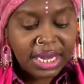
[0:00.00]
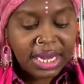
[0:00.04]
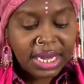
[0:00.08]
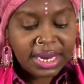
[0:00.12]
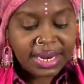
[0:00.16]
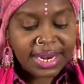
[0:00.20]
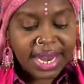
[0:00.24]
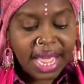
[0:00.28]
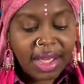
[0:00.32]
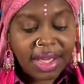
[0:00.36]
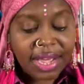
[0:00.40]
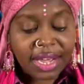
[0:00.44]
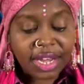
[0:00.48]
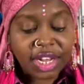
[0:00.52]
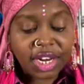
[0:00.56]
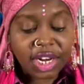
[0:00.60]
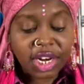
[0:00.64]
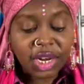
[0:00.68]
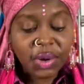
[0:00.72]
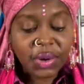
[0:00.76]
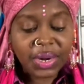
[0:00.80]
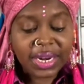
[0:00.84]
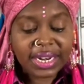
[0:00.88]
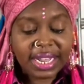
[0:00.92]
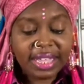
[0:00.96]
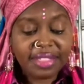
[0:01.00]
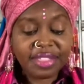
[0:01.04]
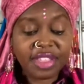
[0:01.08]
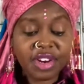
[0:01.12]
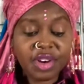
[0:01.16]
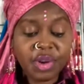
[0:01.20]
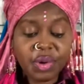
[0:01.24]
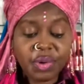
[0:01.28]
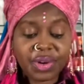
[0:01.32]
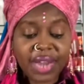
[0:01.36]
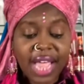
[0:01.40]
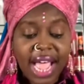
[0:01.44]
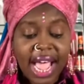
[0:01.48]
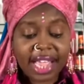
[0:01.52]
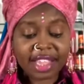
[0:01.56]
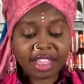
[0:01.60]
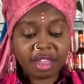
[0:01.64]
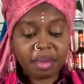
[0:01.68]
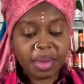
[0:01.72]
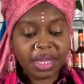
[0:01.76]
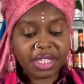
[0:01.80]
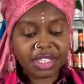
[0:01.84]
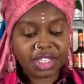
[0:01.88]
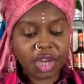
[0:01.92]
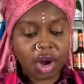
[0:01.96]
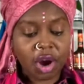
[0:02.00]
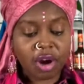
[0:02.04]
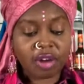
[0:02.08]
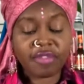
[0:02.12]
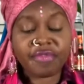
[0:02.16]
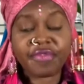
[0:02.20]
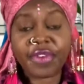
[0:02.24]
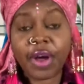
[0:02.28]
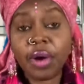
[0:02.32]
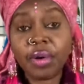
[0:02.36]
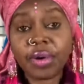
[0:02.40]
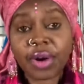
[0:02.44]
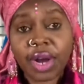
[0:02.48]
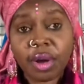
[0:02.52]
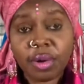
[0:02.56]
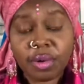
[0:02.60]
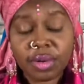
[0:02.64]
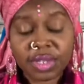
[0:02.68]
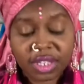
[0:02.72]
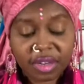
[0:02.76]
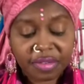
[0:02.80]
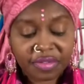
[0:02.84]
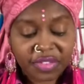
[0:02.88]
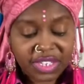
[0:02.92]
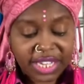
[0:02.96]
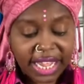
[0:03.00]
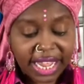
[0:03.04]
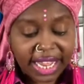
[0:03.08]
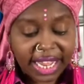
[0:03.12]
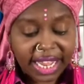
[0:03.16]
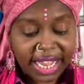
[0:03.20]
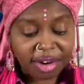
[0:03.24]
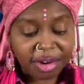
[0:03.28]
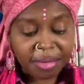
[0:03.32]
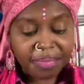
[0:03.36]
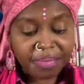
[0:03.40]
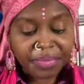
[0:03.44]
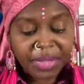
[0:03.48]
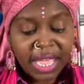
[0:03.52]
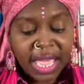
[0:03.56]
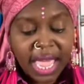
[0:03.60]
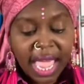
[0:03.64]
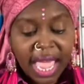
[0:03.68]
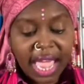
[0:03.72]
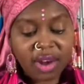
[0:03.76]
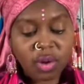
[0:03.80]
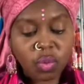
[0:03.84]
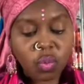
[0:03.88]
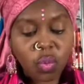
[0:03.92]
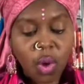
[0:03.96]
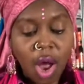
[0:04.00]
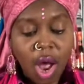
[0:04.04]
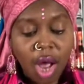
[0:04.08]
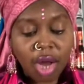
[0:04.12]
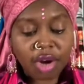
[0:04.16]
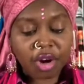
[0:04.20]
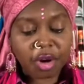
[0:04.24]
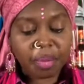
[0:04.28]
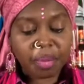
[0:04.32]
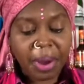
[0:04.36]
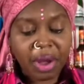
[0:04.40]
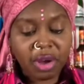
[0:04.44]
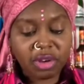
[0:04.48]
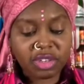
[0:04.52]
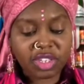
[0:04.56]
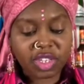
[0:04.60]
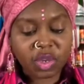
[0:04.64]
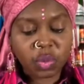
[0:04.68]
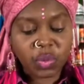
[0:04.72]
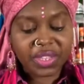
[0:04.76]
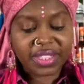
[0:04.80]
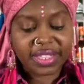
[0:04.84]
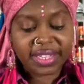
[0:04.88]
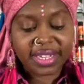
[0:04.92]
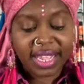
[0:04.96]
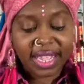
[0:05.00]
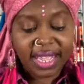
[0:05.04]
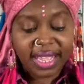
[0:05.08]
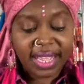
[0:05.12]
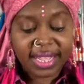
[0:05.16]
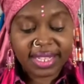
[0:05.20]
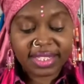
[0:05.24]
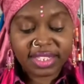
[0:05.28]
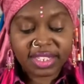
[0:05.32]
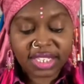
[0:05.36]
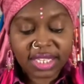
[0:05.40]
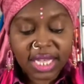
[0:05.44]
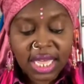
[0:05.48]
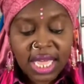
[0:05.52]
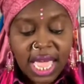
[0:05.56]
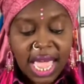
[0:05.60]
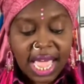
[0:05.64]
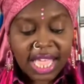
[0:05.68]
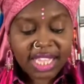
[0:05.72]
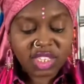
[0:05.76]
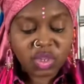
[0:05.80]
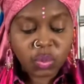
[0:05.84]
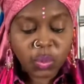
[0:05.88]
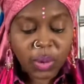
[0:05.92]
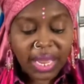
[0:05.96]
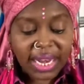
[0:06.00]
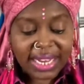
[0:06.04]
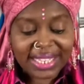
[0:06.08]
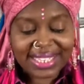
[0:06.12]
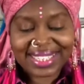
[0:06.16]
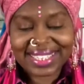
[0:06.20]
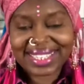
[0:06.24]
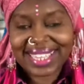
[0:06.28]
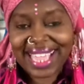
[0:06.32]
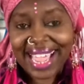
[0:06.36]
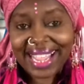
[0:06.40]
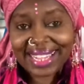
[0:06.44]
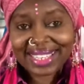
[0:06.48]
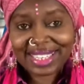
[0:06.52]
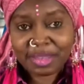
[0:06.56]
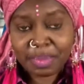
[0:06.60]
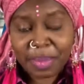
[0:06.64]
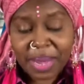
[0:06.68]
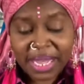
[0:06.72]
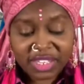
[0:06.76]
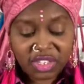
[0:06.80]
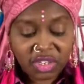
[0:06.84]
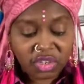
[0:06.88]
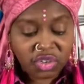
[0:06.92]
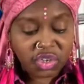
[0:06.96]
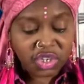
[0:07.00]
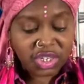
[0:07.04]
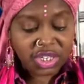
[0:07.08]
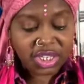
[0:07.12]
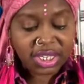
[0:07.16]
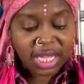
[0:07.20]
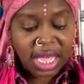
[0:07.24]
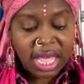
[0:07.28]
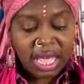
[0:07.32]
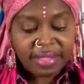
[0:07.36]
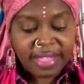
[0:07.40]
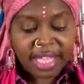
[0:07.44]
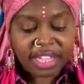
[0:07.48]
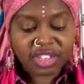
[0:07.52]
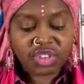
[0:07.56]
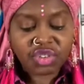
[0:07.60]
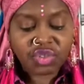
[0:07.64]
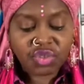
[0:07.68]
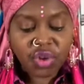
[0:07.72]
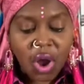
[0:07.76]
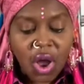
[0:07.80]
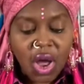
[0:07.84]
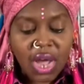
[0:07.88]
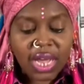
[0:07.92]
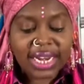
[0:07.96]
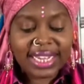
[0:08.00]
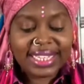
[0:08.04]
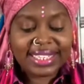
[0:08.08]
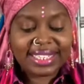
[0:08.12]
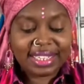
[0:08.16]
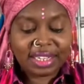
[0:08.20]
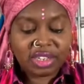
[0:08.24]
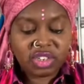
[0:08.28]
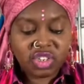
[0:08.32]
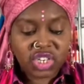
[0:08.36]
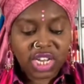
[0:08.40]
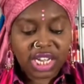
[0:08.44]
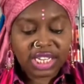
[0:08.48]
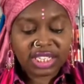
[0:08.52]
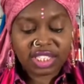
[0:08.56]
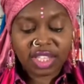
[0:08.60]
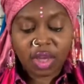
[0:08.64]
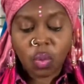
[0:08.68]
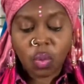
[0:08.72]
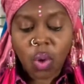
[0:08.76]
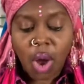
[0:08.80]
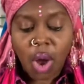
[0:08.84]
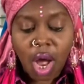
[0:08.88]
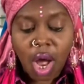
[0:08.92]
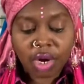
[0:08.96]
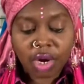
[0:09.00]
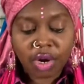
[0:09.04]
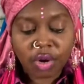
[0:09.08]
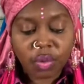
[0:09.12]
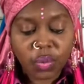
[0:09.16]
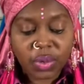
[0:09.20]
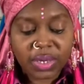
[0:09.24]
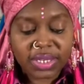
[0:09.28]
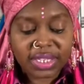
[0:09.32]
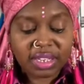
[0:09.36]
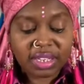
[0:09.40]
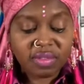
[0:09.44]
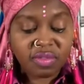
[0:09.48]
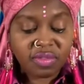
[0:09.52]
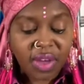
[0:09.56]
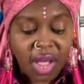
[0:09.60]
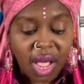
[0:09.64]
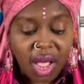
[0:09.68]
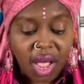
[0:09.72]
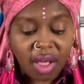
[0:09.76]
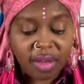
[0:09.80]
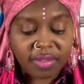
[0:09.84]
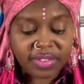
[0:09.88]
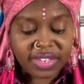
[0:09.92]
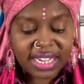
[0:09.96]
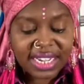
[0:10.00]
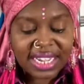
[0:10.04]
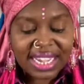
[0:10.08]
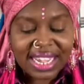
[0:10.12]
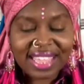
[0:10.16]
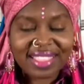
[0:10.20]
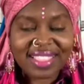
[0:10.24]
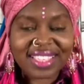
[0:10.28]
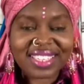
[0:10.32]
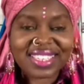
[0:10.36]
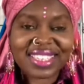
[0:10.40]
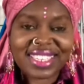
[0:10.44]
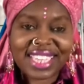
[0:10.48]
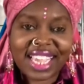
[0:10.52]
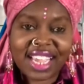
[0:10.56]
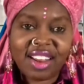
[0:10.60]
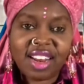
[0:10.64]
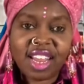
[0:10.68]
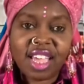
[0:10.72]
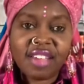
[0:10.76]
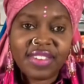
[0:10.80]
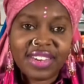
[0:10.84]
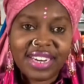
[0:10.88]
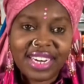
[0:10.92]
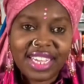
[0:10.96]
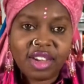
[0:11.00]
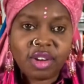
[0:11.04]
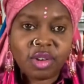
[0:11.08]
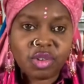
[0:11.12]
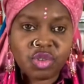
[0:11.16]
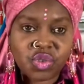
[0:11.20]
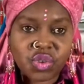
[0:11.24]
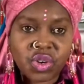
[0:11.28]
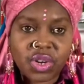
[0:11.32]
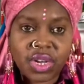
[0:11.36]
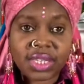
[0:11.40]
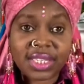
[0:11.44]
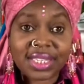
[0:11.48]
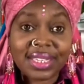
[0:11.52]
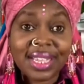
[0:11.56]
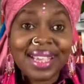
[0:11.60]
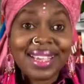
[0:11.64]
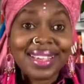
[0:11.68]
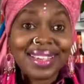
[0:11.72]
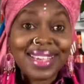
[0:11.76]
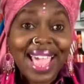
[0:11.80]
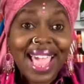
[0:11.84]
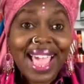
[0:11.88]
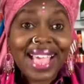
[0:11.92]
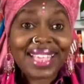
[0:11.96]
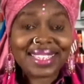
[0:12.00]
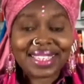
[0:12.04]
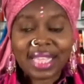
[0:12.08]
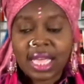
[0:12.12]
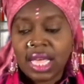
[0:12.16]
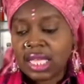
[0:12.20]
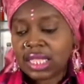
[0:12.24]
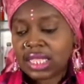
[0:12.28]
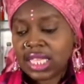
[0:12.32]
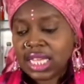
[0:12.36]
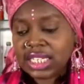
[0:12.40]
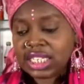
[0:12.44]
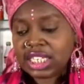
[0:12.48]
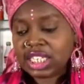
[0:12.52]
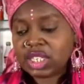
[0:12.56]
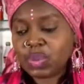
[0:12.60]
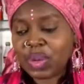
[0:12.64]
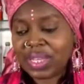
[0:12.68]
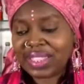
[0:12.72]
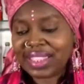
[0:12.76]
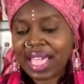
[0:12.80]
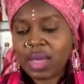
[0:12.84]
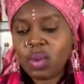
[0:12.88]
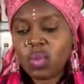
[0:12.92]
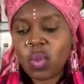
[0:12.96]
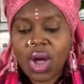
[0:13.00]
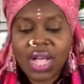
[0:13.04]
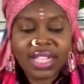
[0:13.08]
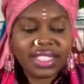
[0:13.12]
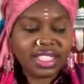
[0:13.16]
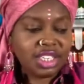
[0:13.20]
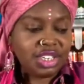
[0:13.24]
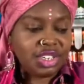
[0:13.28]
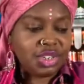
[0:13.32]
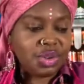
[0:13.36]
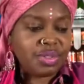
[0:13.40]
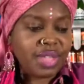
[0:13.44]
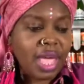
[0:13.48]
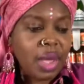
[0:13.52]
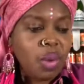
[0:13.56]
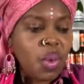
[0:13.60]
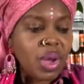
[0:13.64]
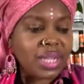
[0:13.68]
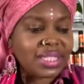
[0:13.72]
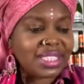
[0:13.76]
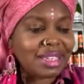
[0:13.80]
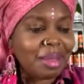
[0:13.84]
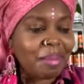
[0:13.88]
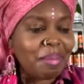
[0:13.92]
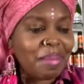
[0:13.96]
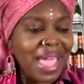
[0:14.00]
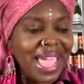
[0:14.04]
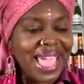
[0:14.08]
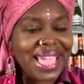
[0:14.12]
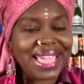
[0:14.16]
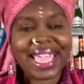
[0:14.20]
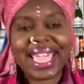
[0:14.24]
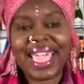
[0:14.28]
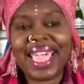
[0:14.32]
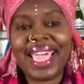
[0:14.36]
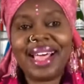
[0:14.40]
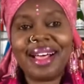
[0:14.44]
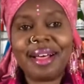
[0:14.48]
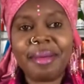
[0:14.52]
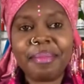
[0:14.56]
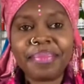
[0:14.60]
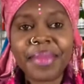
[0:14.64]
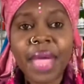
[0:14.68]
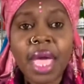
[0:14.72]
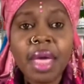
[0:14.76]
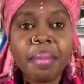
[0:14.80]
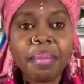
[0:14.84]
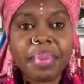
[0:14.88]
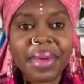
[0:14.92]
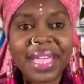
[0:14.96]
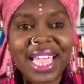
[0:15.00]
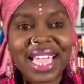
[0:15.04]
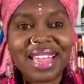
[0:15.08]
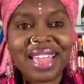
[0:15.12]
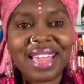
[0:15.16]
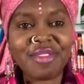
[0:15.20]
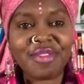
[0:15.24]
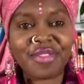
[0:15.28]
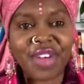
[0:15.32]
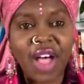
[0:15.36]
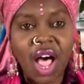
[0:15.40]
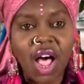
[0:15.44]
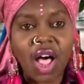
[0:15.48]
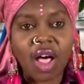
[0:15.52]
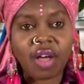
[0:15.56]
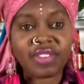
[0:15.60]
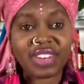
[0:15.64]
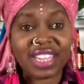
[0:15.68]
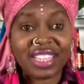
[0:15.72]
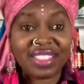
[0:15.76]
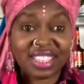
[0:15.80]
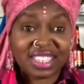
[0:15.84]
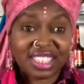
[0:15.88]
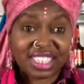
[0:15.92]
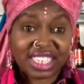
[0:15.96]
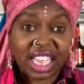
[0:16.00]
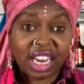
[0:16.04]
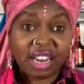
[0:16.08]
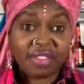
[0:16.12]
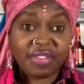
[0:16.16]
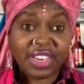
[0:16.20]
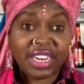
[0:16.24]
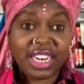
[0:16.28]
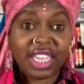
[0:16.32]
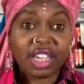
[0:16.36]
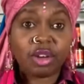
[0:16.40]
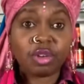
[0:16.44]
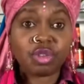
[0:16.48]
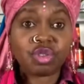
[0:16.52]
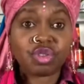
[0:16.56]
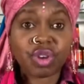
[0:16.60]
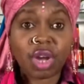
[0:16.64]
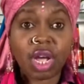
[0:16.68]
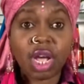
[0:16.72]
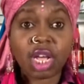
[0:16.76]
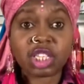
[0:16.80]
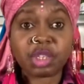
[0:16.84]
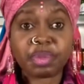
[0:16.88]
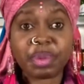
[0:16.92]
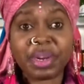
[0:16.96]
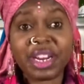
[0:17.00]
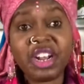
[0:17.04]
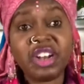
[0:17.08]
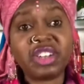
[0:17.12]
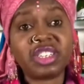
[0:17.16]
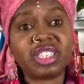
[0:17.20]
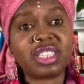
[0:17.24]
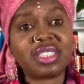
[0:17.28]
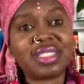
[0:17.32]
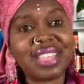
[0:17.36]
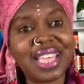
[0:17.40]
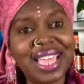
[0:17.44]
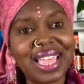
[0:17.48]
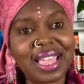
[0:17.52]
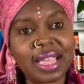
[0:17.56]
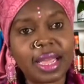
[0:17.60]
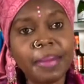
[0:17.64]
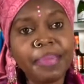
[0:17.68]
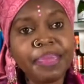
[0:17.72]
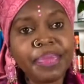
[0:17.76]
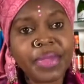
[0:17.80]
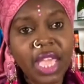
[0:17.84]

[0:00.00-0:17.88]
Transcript: Now, included in the new documents are photos of Taylor and Walker posing with guns, as well as text messages that strongly suggest that Walker was involved in the sale of illegal drugs. Yes, this is what they want to do. They want to make him be involved in the sale of illegal drugs. But here's the thing.